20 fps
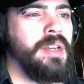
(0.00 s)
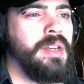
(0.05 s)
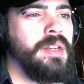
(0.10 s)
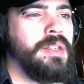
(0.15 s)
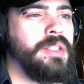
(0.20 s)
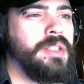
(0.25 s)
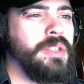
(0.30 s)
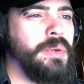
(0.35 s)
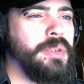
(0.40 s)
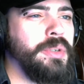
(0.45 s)

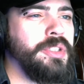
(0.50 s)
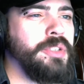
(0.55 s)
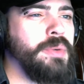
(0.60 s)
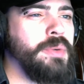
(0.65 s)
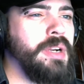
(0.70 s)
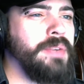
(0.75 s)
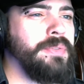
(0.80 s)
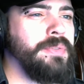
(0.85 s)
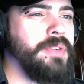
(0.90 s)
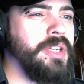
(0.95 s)
So our
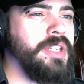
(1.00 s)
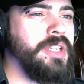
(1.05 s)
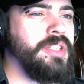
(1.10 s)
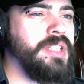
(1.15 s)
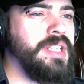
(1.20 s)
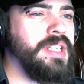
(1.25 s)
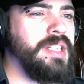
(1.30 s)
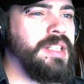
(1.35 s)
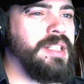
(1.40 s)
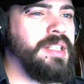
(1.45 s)
square footage
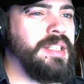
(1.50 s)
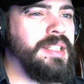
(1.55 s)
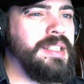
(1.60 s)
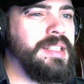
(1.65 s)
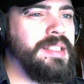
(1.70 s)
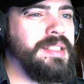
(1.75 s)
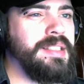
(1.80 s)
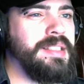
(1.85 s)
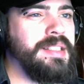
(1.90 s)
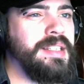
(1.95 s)
needed
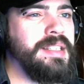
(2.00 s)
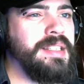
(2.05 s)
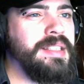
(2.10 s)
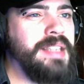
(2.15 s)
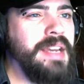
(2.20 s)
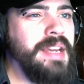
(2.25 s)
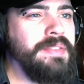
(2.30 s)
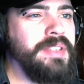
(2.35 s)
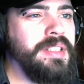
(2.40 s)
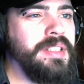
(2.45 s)
is
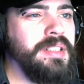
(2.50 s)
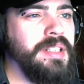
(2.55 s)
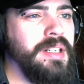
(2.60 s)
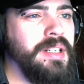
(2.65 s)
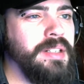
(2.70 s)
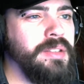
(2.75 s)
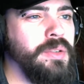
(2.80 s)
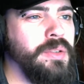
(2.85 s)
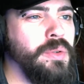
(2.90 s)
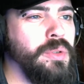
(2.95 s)
C7, our
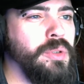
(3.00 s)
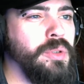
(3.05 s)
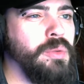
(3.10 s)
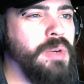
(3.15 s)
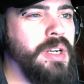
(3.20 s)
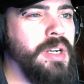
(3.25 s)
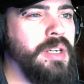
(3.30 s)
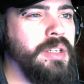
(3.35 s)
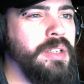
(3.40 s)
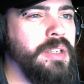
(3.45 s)
total
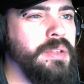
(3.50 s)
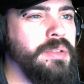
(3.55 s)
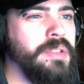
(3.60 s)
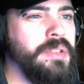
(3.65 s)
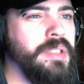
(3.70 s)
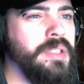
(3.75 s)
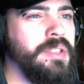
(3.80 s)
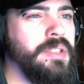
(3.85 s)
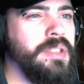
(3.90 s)
water usage,